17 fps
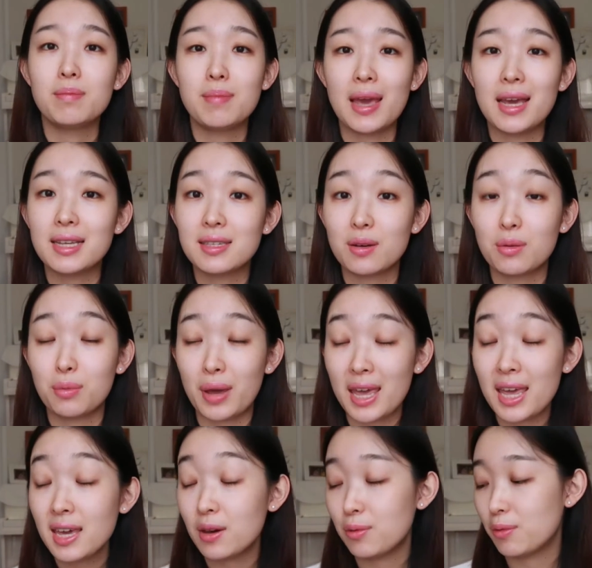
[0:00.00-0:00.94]
makes it
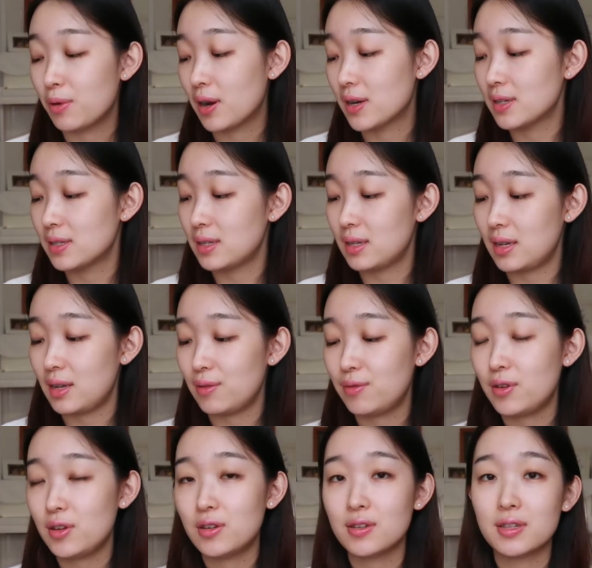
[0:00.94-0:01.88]
weak, whereas
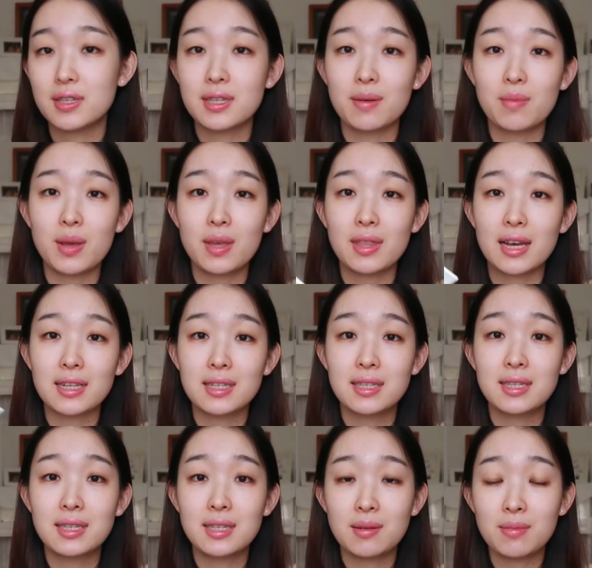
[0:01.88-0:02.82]
if you use something
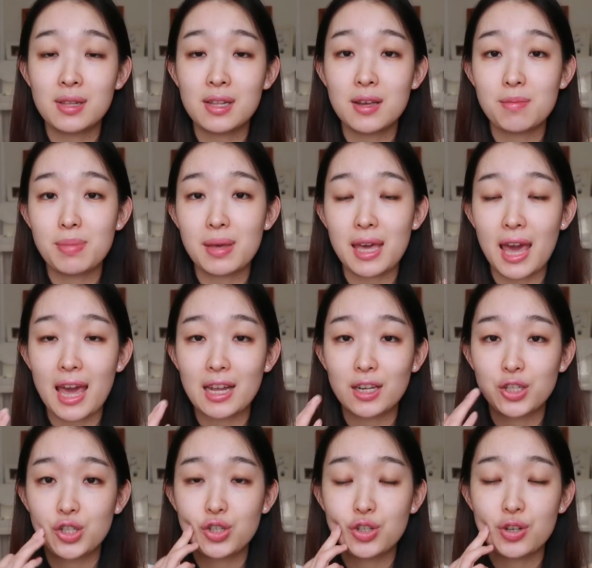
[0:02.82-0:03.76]
that's similar
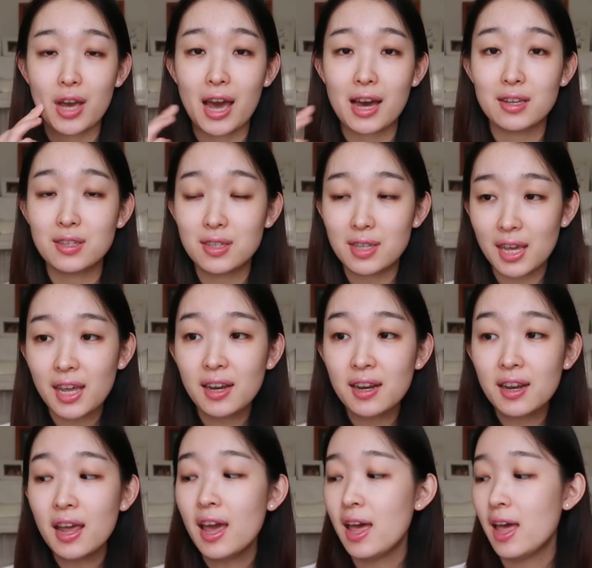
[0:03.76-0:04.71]
pH to our
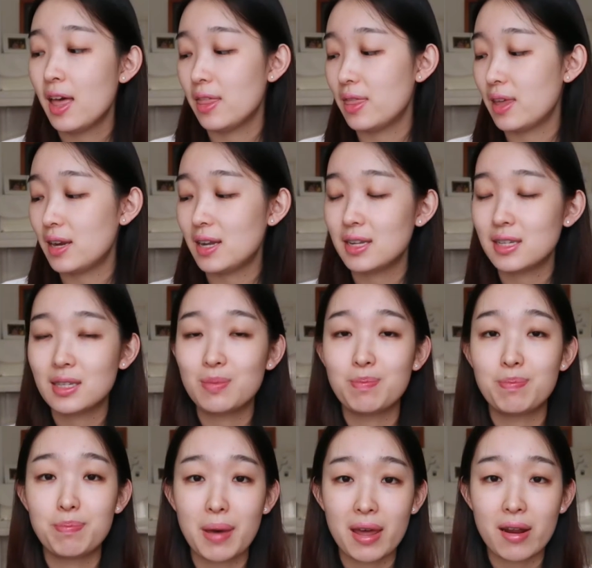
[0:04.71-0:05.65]
skin, then it's
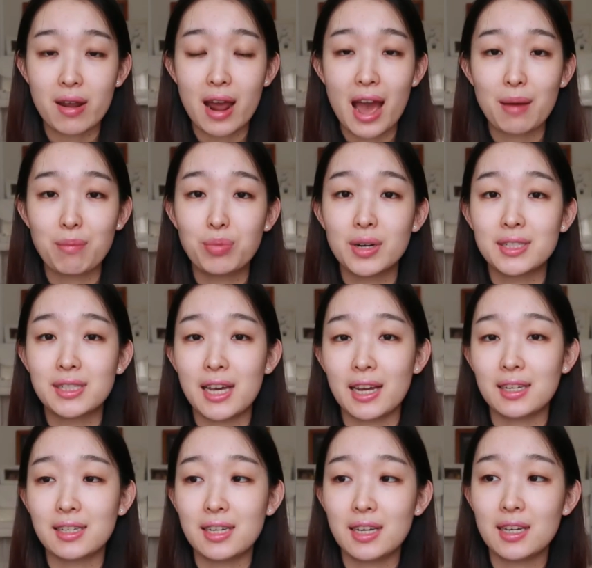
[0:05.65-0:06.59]
better at
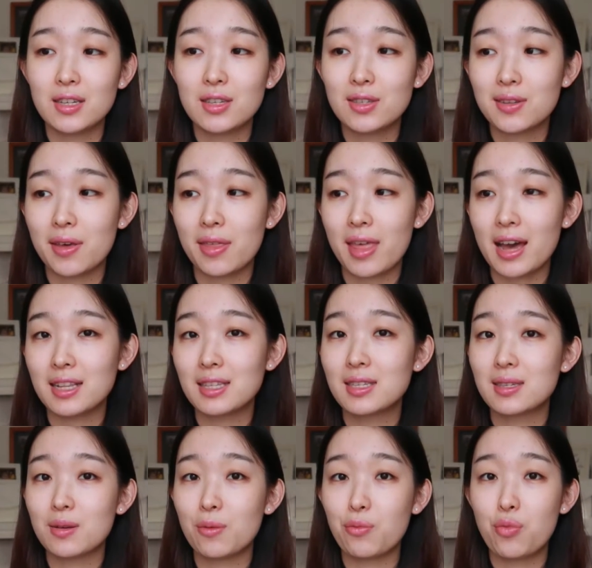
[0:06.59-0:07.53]
protecting it. So that's
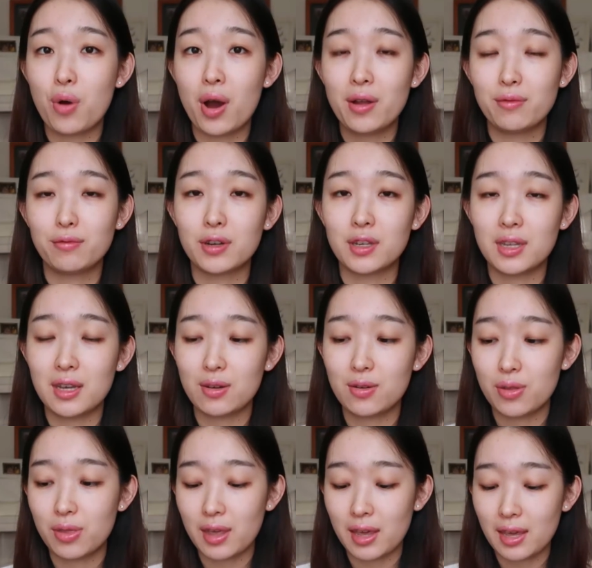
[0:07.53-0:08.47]
one really
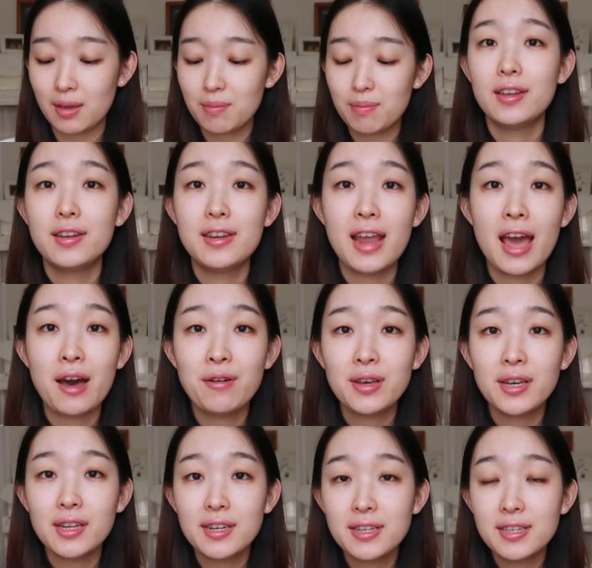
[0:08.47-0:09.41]
good thing. Now
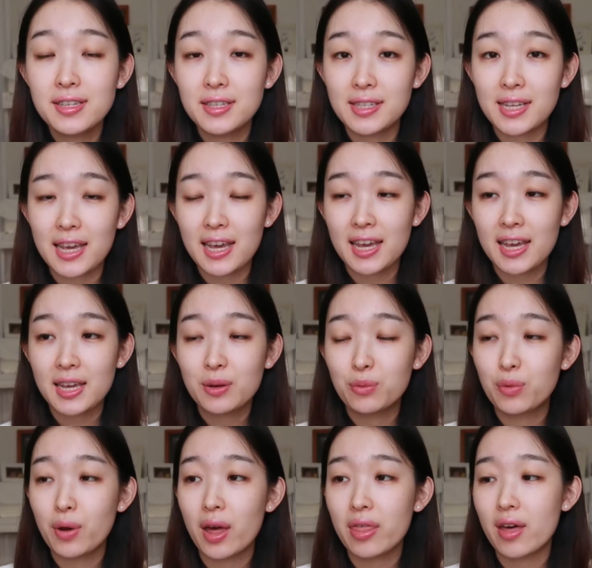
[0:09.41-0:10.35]
we're gonna see
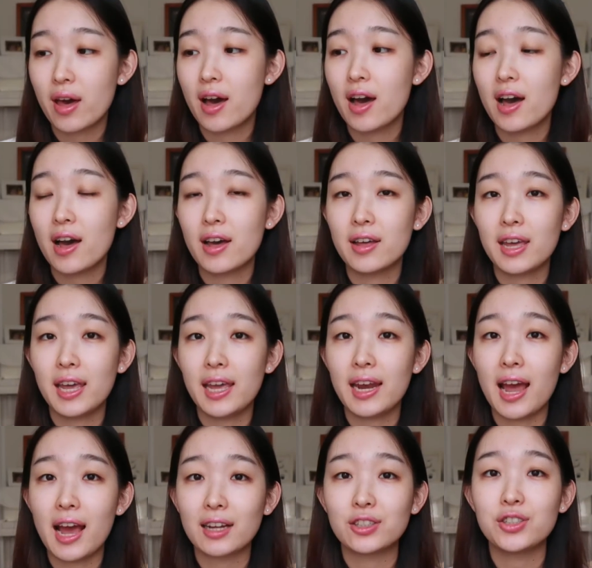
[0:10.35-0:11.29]
whether
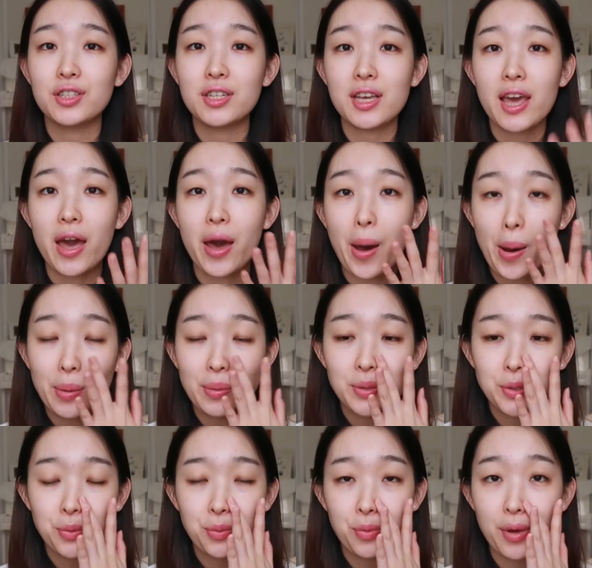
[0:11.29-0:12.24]
it actually
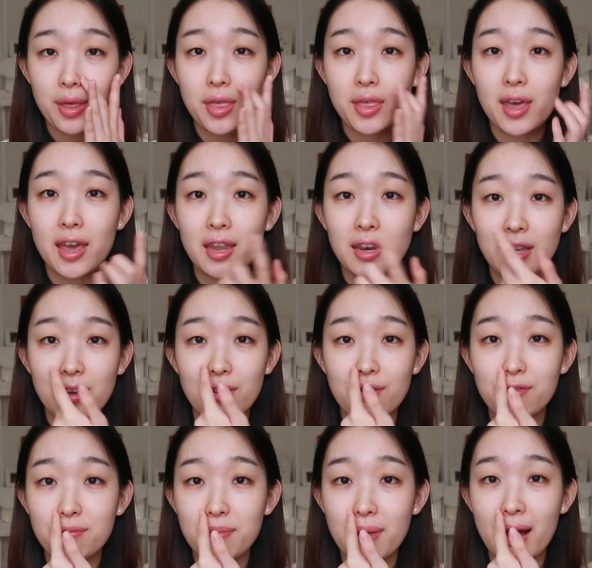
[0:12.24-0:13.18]
helps with any
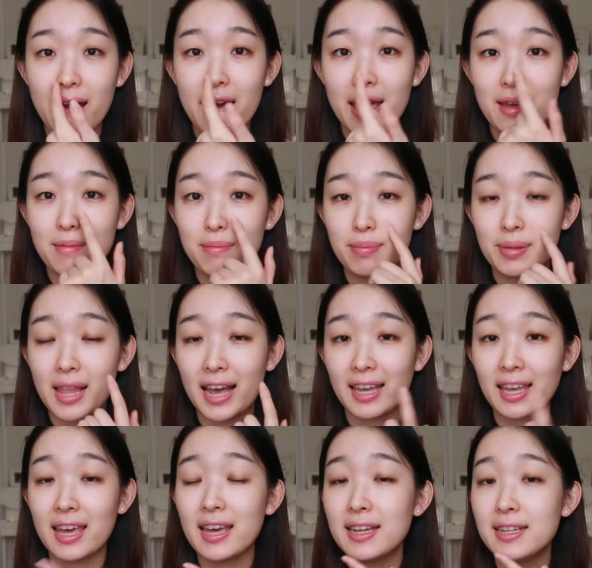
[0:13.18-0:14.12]
of my
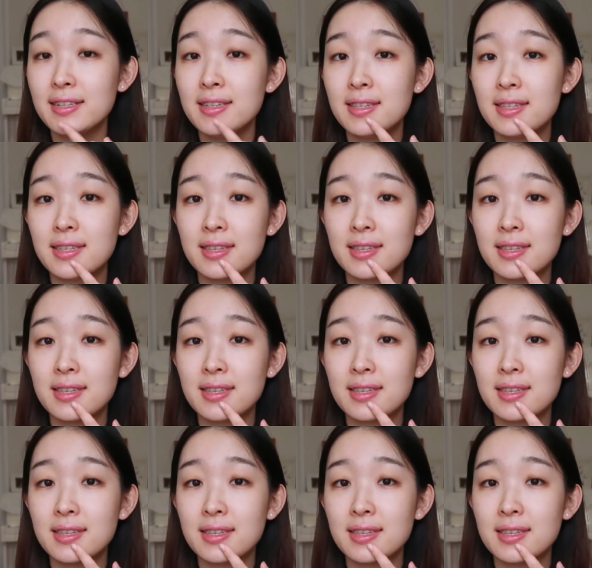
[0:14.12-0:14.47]
blackheads.